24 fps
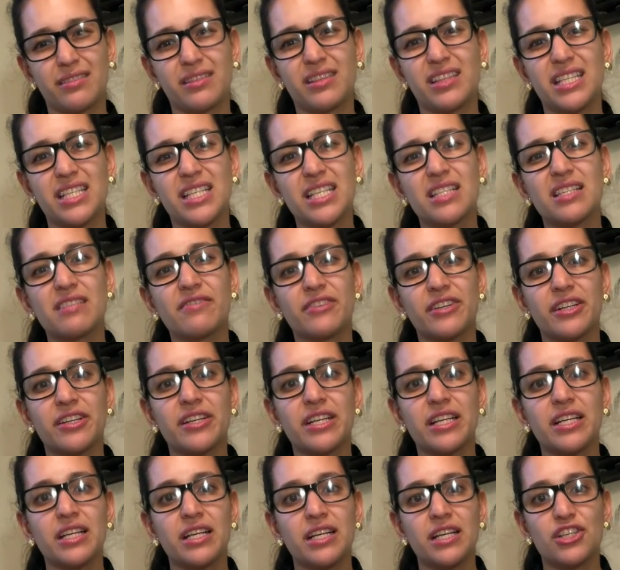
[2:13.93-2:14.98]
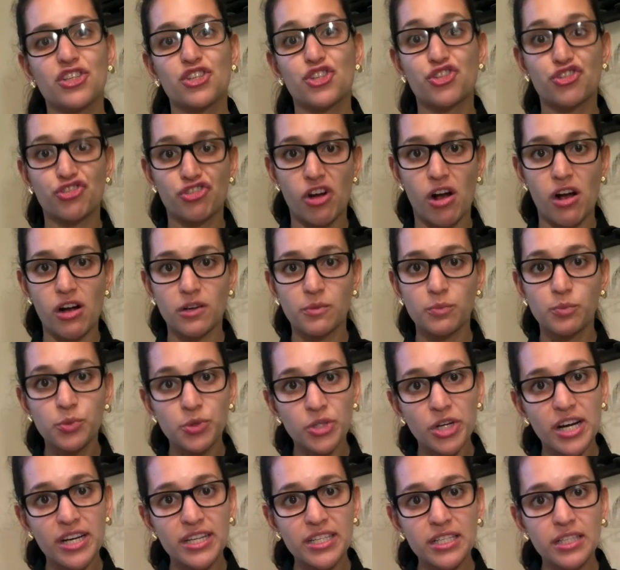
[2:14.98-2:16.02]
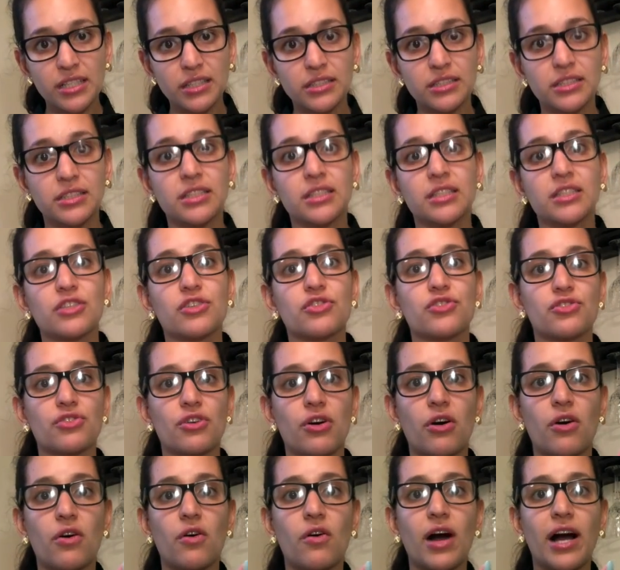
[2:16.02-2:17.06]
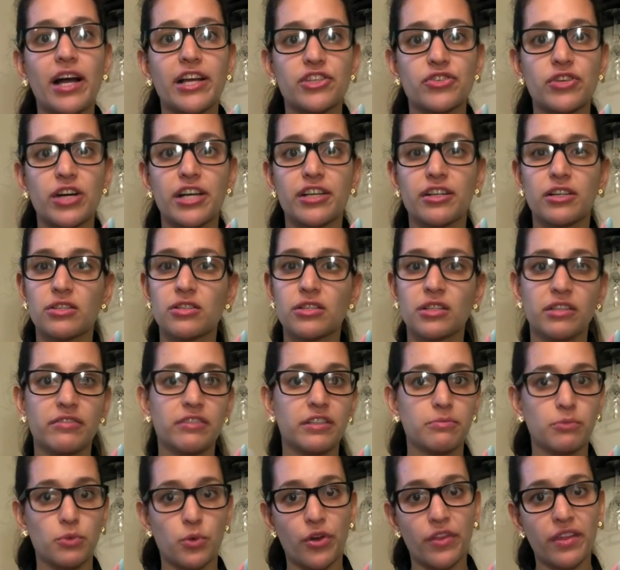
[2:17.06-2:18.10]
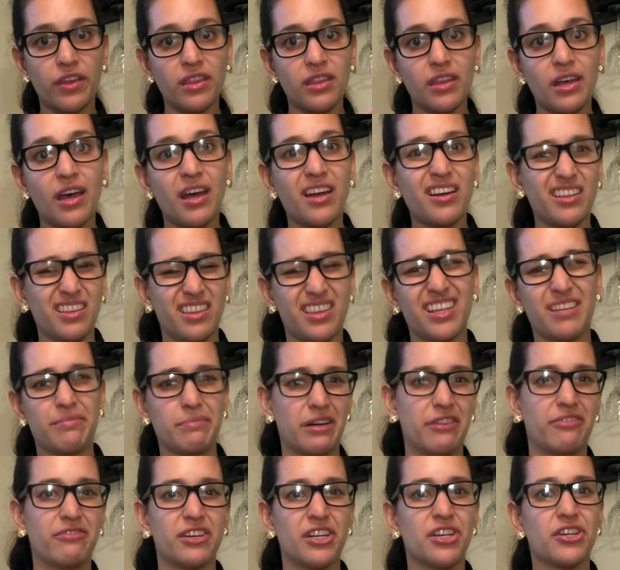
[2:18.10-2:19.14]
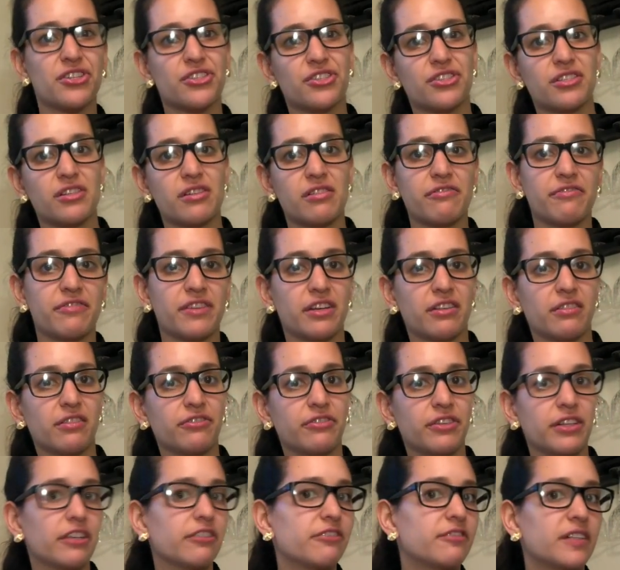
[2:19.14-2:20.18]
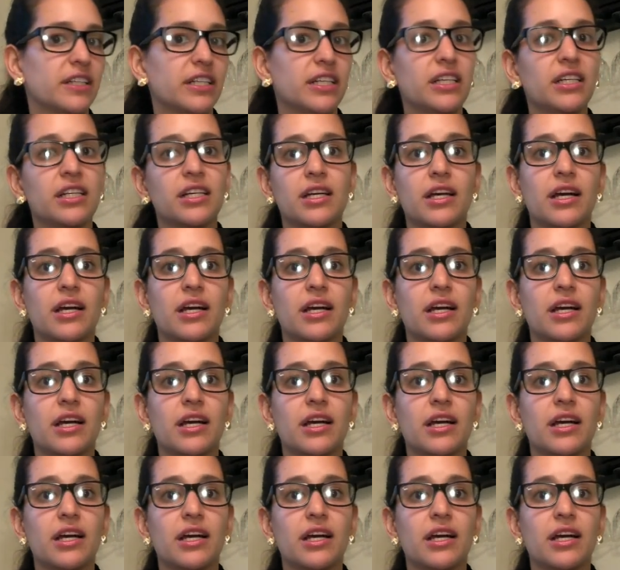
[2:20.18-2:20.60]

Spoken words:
this is a very strong product. So I try not to leave it more than that, and then my fingers start feeling funny.